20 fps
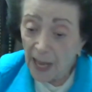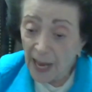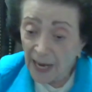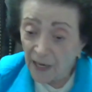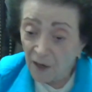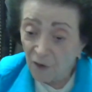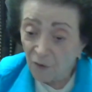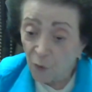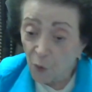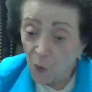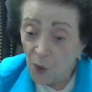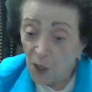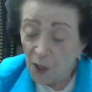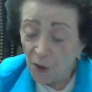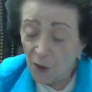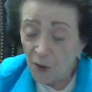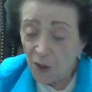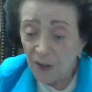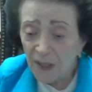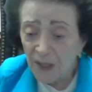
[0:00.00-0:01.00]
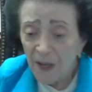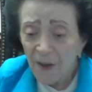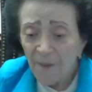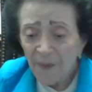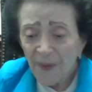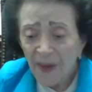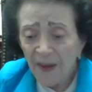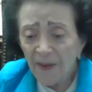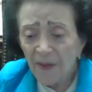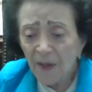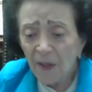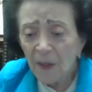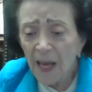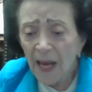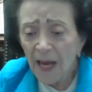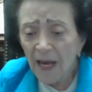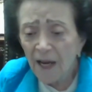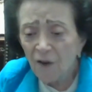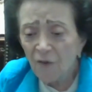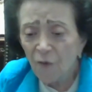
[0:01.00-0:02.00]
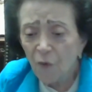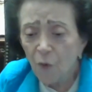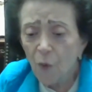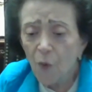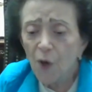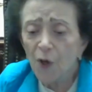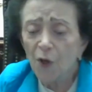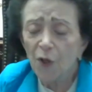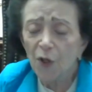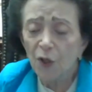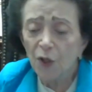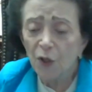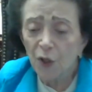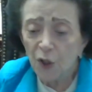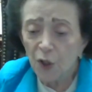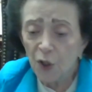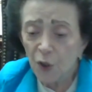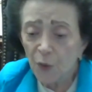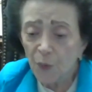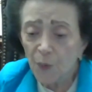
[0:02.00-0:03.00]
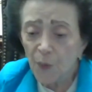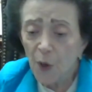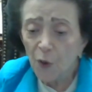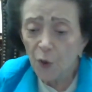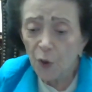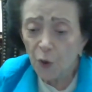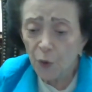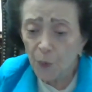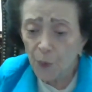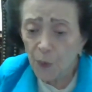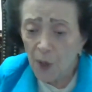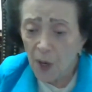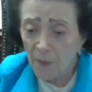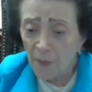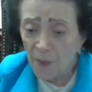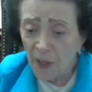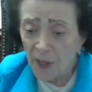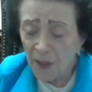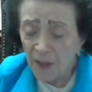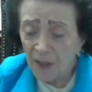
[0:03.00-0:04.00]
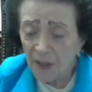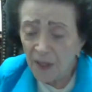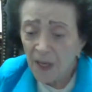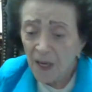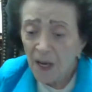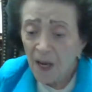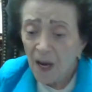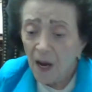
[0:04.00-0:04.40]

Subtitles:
lack of awareness. And the lack of awareness is most prominent